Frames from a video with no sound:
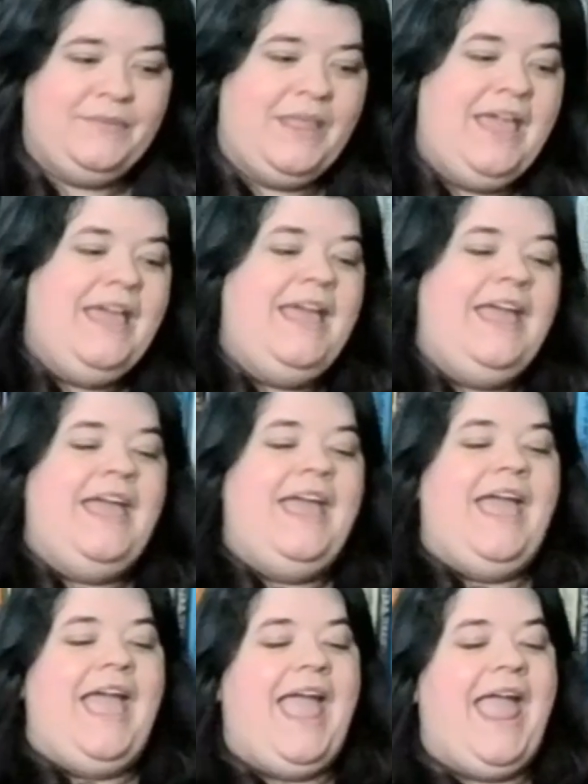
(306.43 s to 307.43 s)

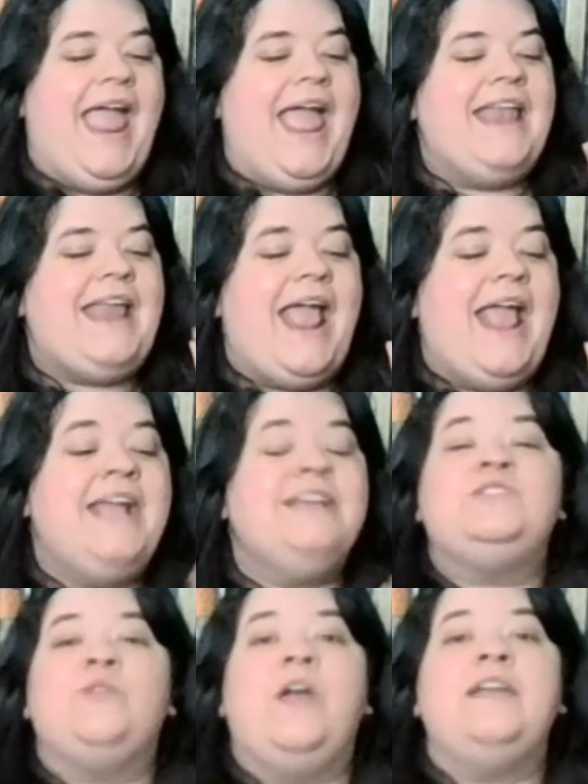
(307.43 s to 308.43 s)
And
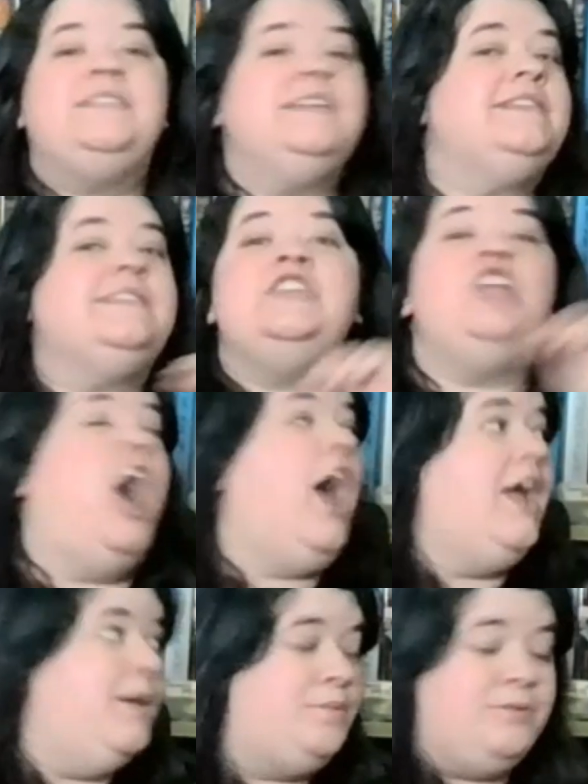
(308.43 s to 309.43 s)
Aezra does
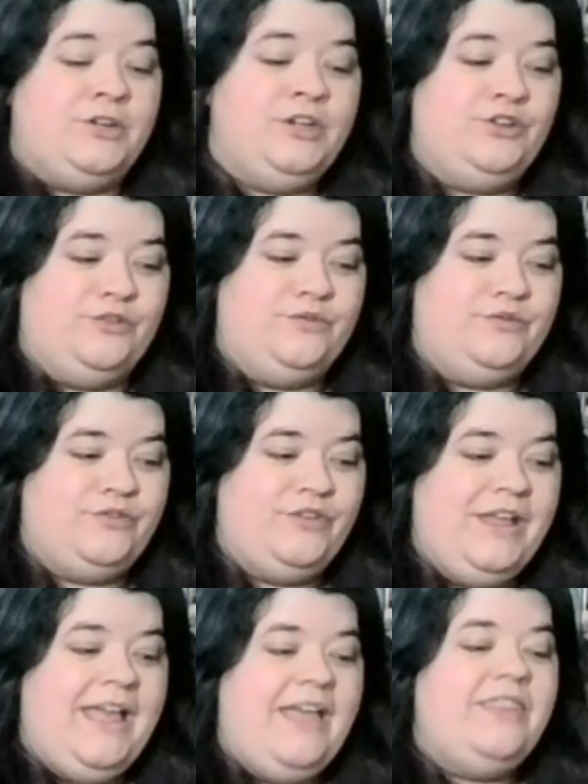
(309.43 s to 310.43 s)
not approve.
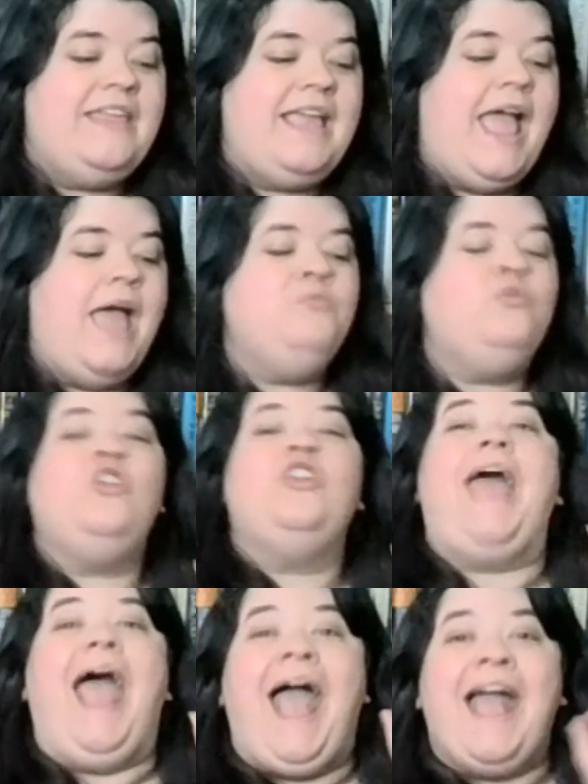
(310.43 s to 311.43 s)
The emerald
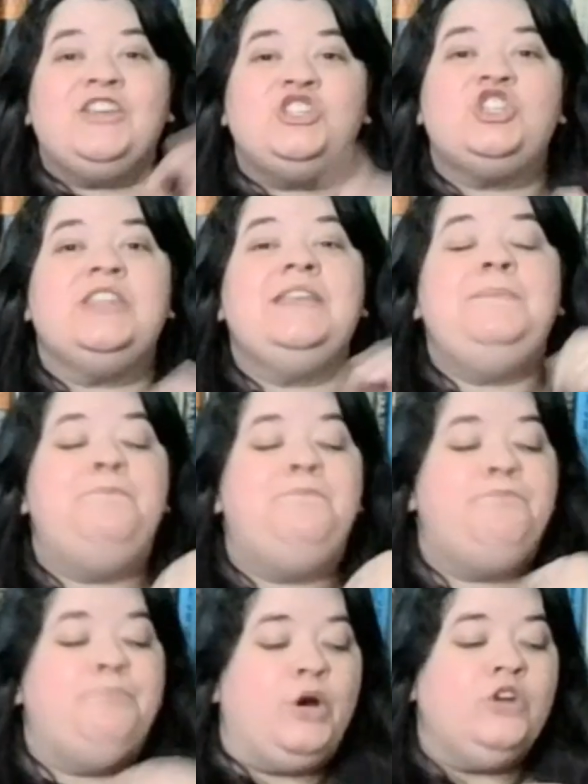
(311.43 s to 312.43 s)
actually
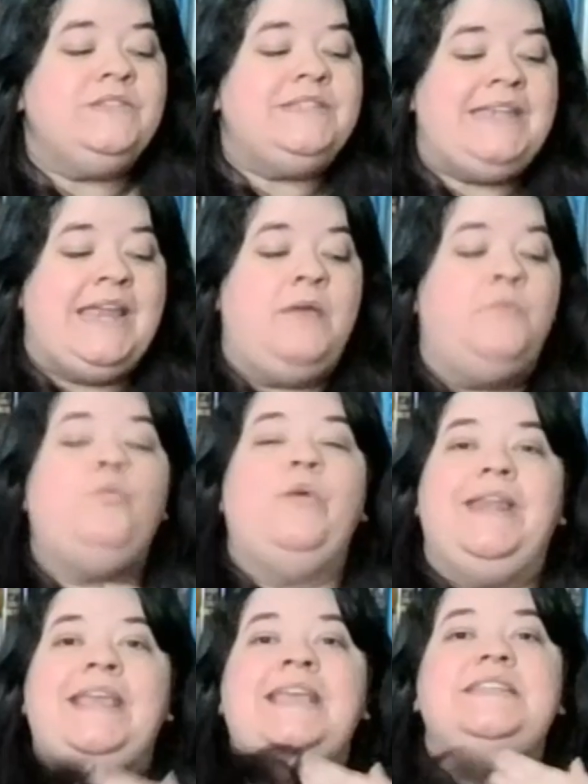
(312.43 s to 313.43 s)
burns him
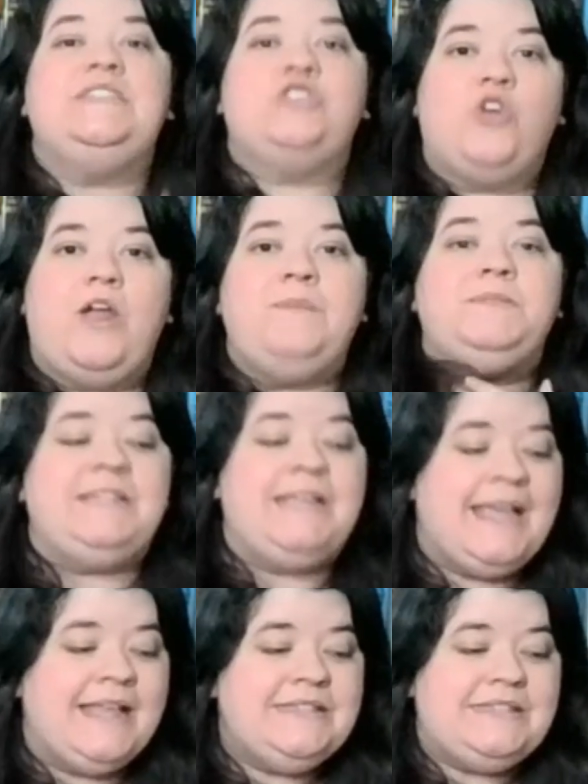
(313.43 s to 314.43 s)
when he scrapes
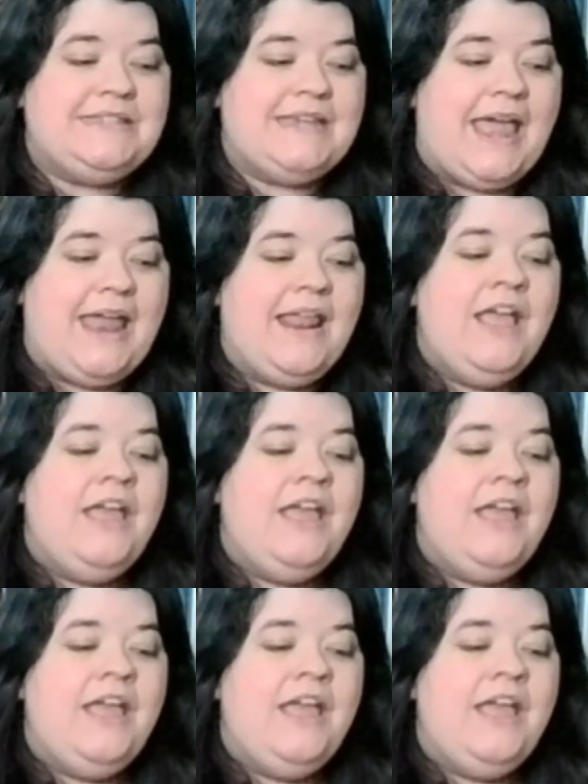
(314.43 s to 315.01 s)
against it.